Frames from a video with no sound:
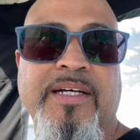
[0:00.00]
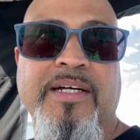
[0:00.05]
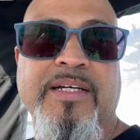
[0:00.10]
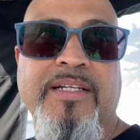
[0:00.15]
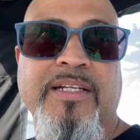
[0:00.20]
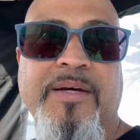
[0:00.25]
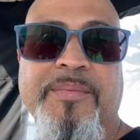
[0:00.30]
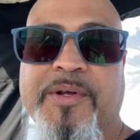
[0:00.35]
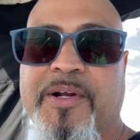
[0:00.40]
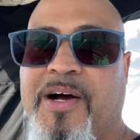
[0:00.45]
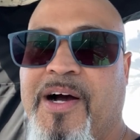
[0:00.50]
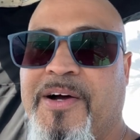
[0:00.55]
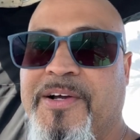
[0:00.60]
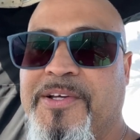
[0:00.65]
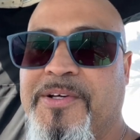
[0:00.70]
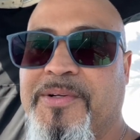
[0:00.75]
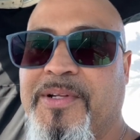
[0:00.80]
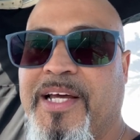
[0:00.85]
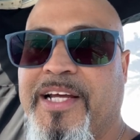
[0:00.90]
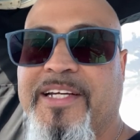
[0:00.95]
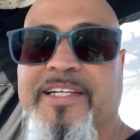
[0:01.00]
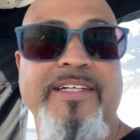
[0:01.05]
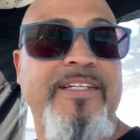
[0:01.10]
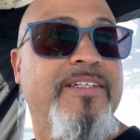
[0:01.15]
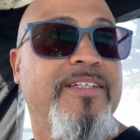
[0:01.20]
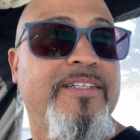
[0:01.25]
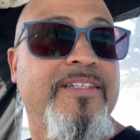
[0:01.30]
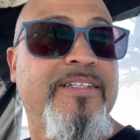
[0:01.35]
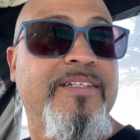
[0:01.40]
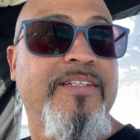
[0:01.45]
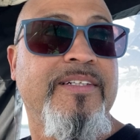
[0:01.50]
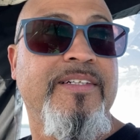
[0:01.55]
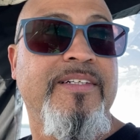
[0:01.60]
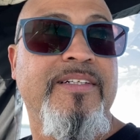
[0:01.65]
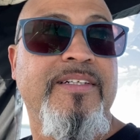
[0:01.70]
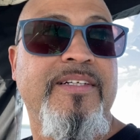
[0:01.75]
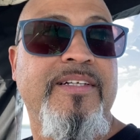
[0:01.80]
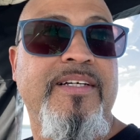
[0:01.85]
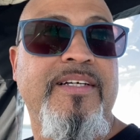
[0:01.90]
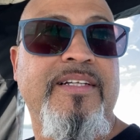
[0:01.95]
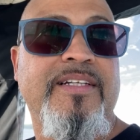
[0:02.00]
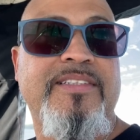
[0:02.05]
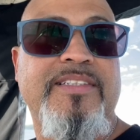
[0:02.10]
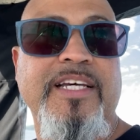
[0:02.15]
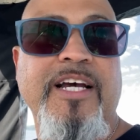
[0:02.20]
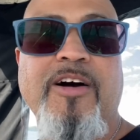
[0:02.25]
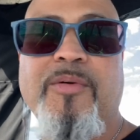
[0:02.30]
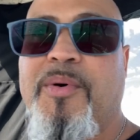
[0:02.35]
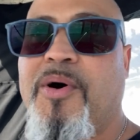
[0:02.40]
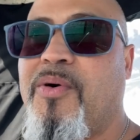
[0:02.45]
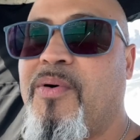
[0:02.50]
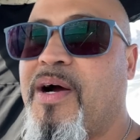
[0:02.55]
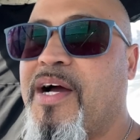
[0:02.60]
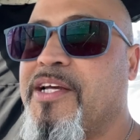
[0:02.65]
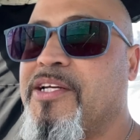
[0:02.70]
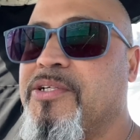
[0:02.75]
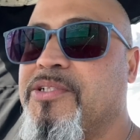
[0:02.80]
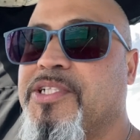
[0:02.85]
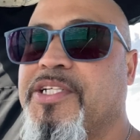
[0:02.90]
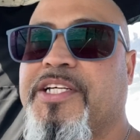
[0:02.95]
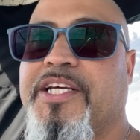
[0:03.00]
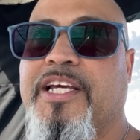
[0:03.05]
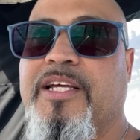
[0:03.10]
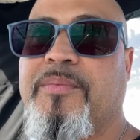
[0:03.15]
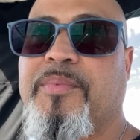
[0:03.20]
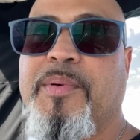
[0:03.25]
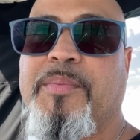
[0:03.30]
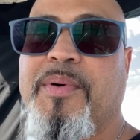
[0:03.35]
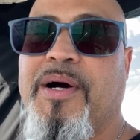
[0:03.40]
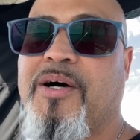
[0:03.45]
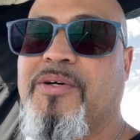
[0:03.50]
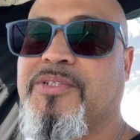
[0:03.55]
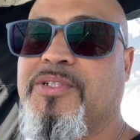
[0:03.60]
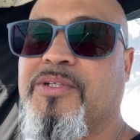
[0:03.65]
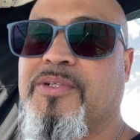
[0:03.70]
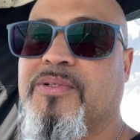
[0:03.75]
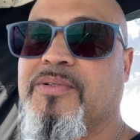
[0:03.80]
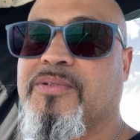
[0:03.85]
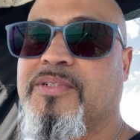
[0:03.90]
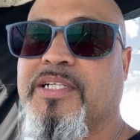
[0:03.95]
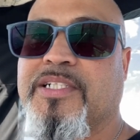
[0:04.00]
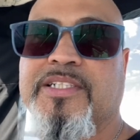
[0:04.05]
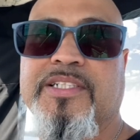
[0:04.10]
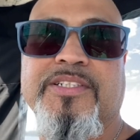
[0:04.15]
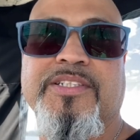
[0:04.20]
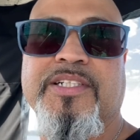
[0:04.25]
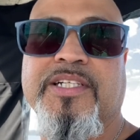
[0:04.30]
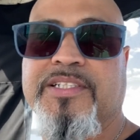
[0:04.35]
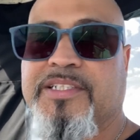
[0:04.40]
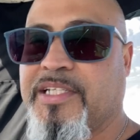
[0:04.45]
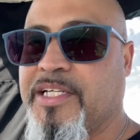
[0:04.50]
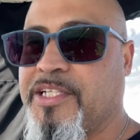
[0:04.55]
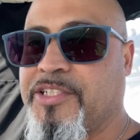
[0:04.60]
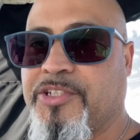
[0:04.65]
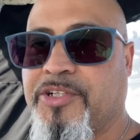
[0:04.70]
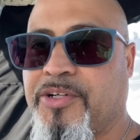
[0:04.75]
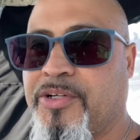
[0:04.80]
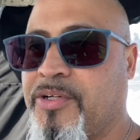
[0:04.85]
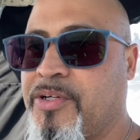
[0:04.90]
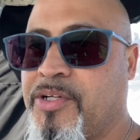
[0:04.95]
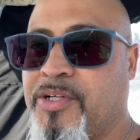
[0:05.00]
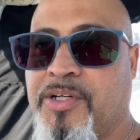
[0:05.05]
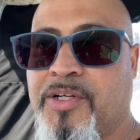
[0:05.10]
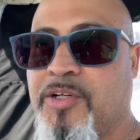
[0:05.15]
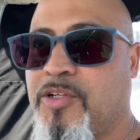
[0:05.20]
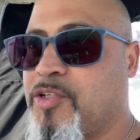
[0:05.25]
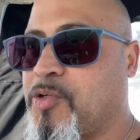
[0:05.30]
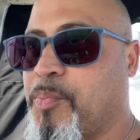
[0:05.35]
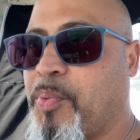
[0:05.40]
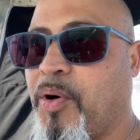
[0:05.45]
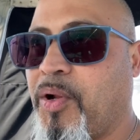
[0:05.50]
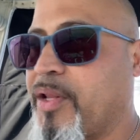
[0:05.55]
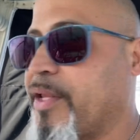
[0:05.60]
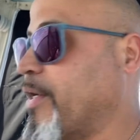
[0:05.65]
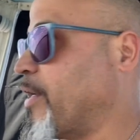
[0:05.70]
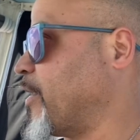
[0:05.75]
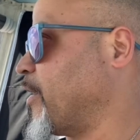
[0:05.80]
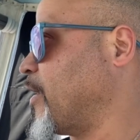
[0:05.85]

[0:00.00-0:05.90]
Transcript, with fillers: Let me know how you like it. Sailboat, I usually keep it bow too, because it's just easier to pull in and